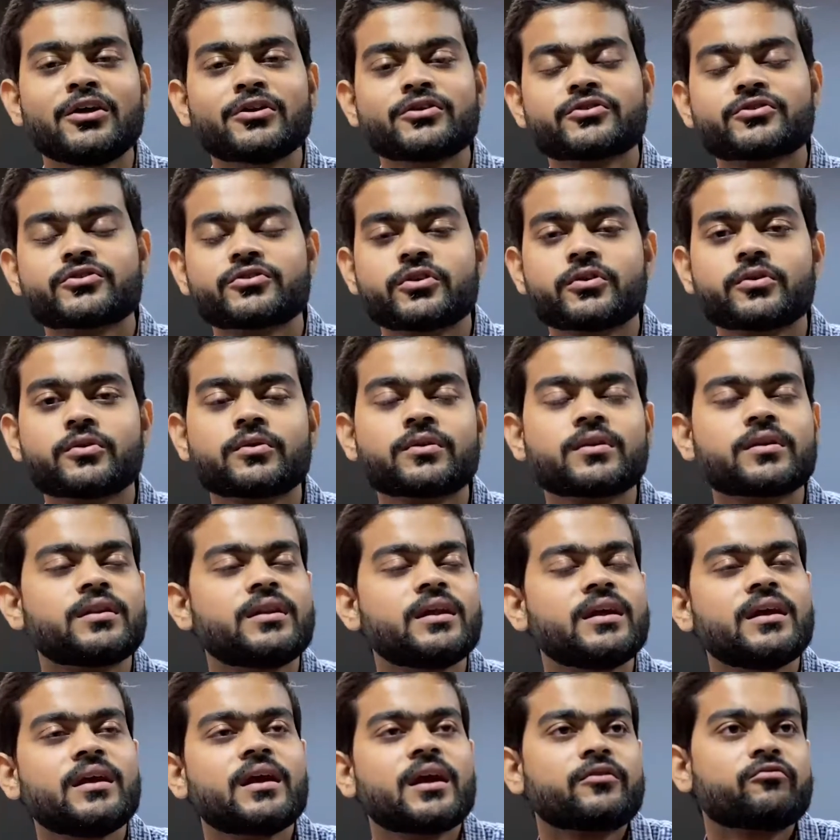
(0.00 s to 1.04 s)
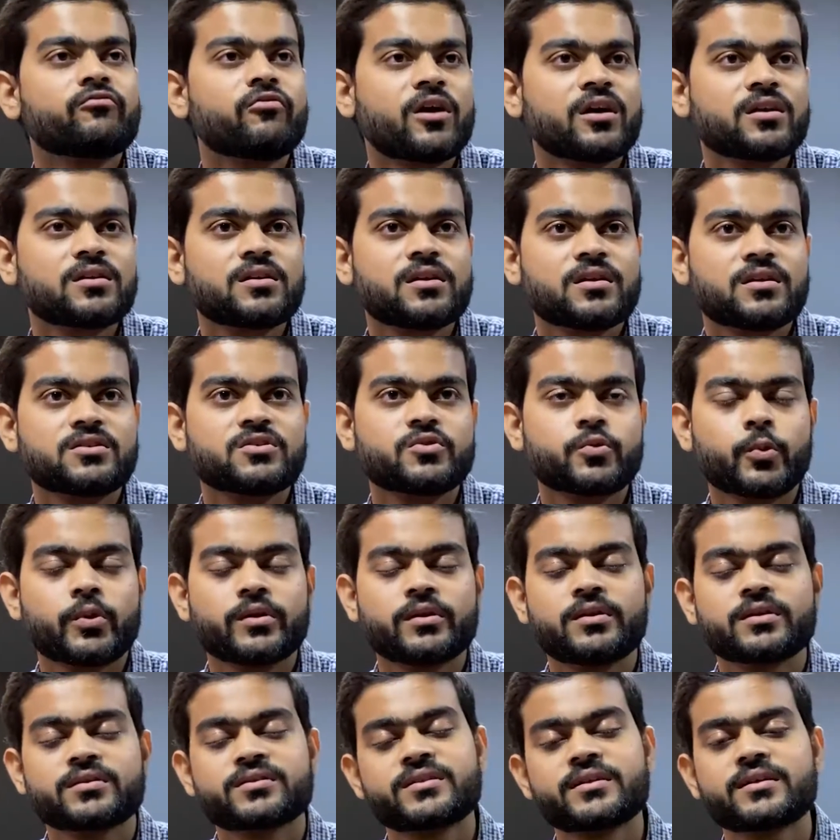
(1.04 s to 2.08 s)
So the advantage with
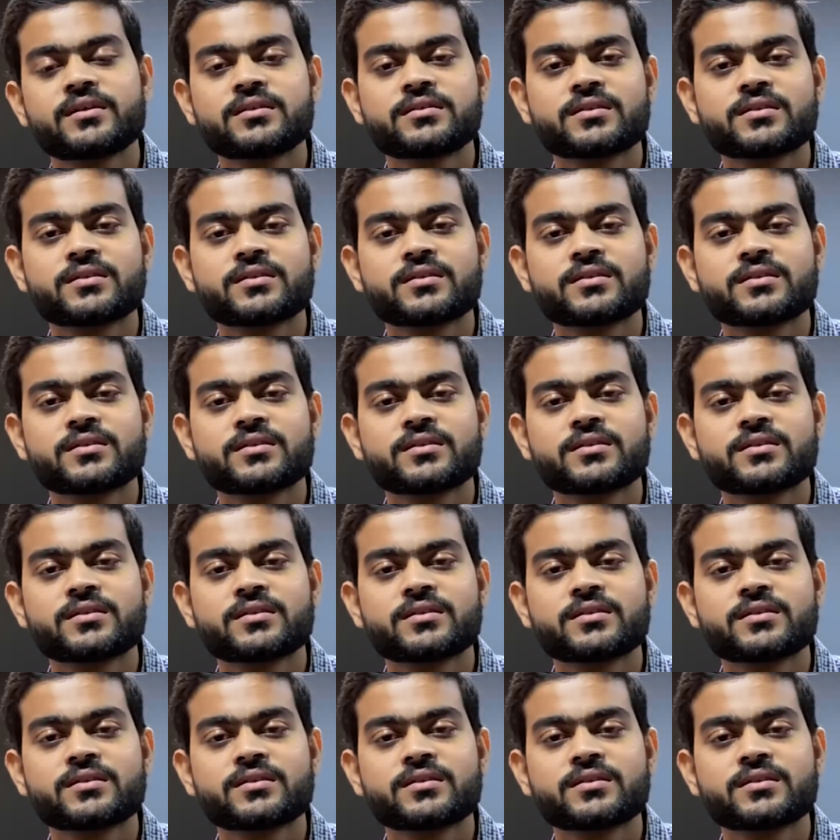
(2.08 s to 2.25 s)
the single